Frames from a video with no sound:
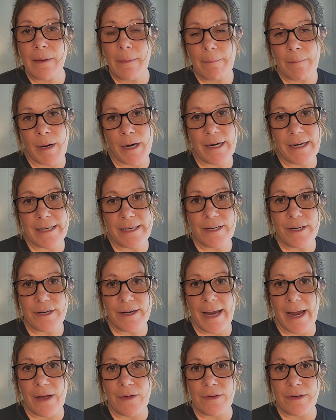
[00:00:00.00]
mark it in
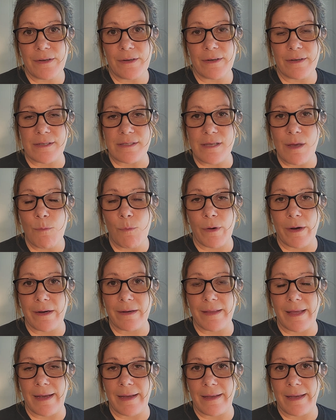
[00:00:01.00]
your calendar or
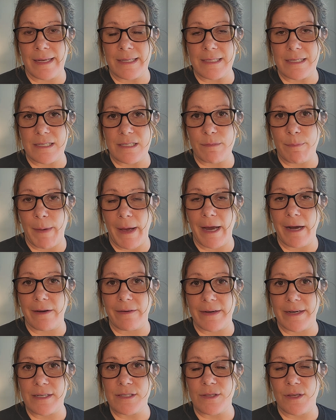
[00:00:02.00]
somewhere that it's
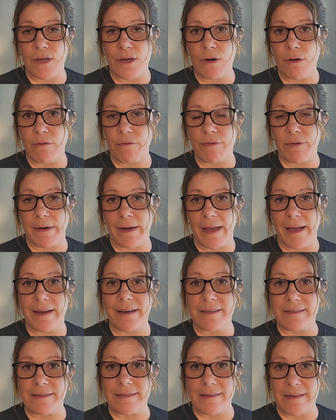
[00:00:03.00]
expiring so you don't
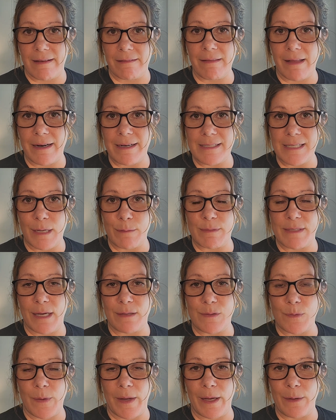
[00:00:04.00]
forget, because a lot of times
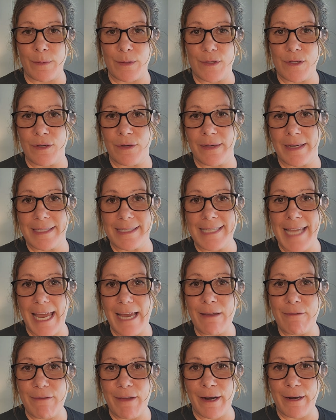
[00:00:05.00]
that's what I would do. I'd
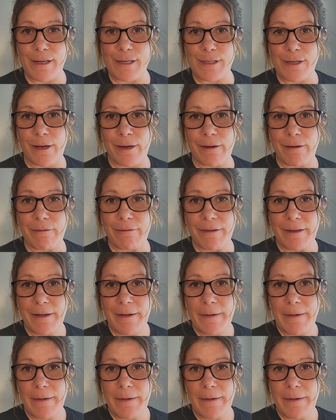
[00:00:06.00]
take advantage of